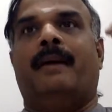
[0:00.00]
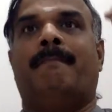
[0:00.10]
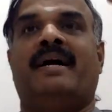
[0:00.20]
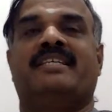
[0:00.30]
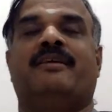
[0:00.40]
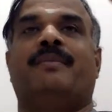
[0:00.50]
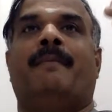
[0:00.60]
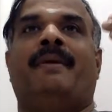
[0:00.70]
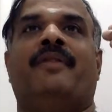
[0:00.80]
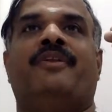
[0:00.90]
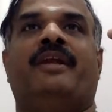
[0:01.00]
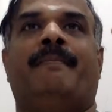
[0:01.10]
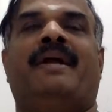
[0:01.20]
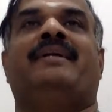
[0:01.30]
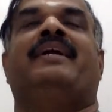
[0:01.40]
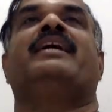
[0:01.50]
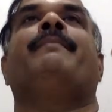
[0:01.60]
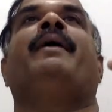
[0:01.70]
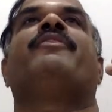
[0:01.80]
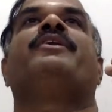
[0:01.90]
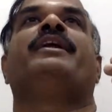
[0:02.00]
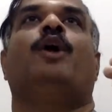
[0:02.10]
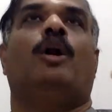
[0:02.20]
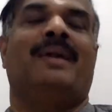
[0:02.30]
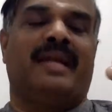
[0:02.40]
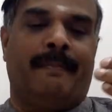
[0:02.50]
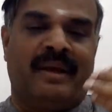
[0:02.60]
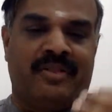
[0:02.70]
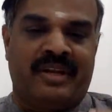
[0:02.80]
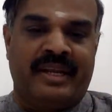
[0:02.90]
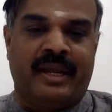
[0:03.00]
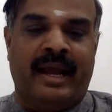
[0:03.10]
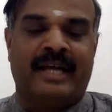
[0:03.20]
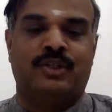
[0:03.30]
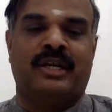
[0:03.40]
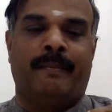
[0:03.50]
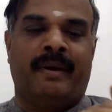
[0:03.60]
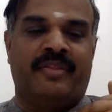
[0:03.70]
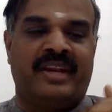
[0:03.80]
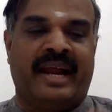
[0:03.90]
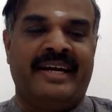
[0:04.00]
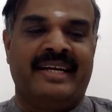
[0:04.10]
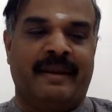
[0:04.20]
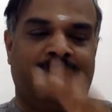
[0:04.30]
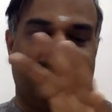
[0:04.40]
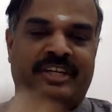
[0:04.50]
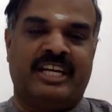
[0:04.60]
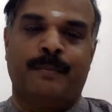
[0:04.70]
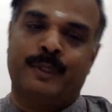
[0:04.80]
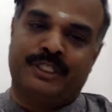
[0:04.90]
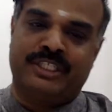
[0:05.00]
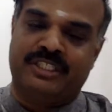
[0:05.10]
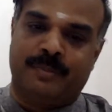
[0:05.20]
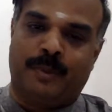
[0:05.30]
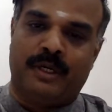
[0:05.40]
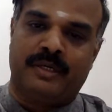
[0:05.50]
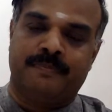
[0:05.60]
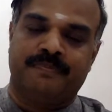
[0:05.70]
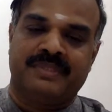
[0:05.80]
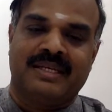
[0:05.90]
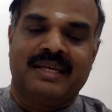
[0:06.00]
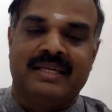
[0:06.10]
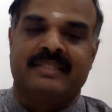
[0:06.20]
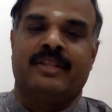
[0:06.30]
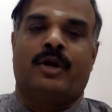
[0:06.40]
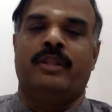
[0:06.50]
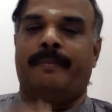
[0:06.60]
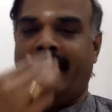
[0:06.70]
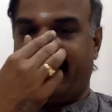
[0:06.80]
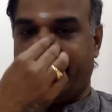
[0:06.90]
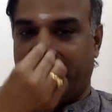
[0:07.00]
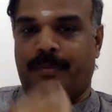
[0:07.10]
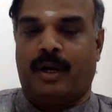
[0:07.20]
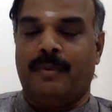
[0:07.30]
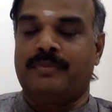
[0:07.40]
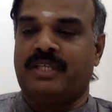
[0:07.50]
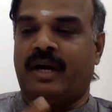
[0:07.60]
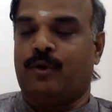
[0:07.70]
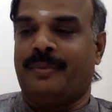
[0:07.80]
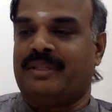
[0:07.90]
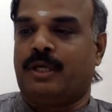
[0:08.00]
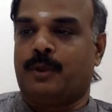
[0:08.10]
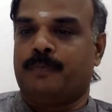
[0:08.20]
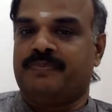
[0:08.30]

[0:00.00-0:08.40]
Maximum capacity, practical capacity, normal capacity, actual capacity, ideal capacity computation is important. These are all the practical problems you have to be thorough.